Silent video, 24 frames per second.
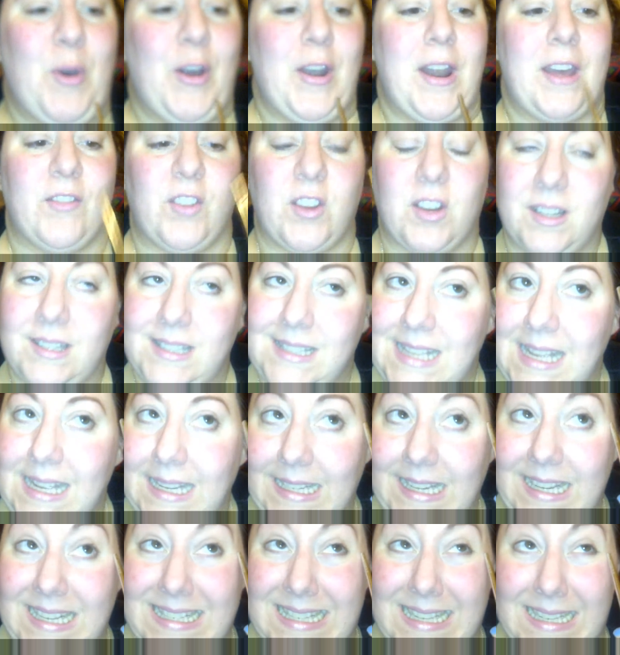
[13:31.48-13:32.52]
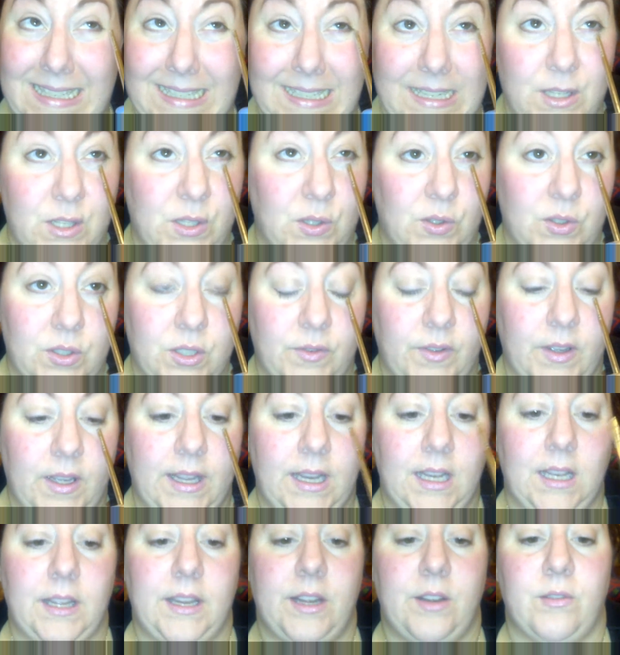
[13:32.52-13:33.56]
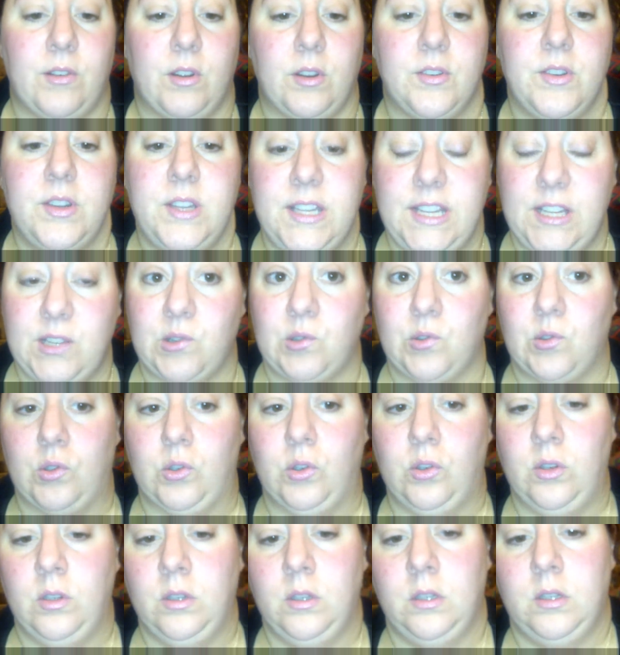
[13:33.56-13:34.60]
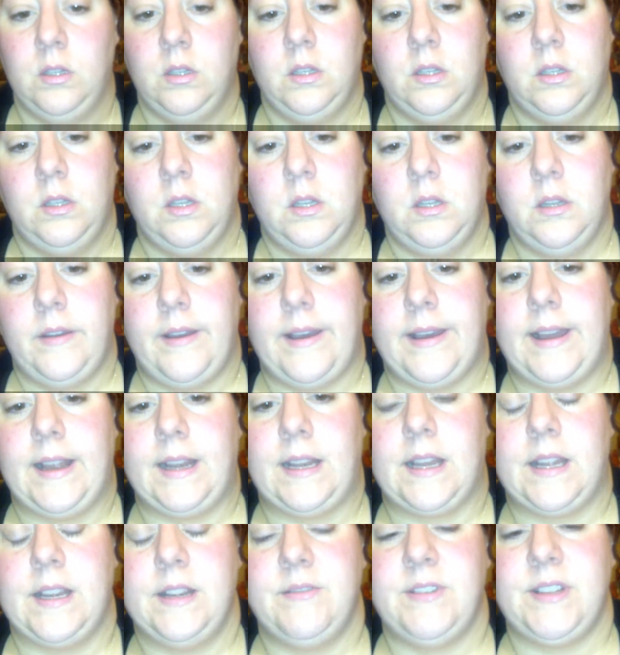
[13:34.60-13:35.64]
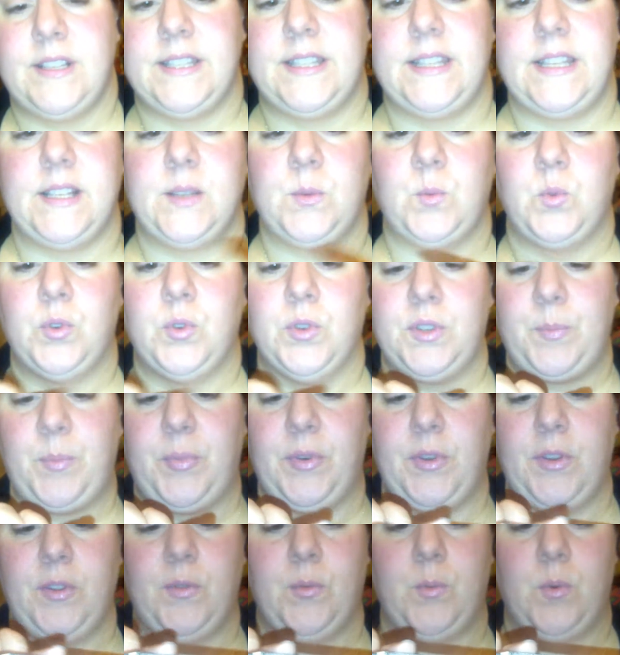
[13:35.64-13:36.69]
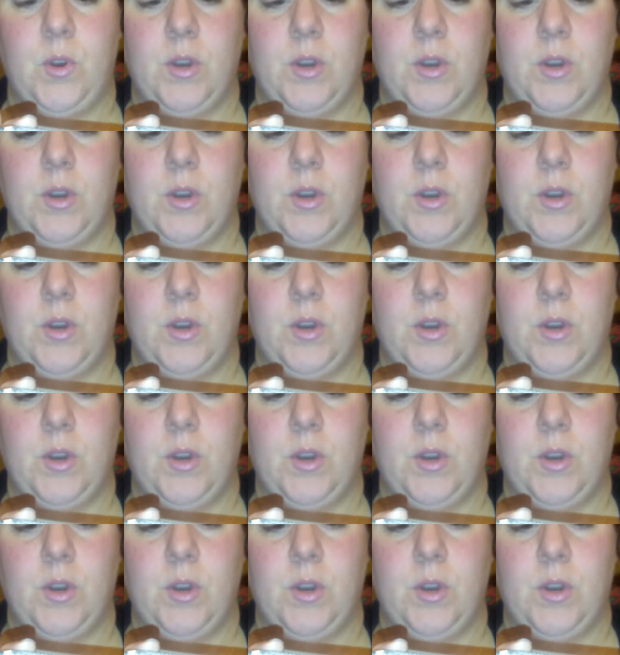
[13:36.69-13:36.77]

on. I've got a tiny, tiny touch of eyeliner on, Dior eyeliner. It's this waterproof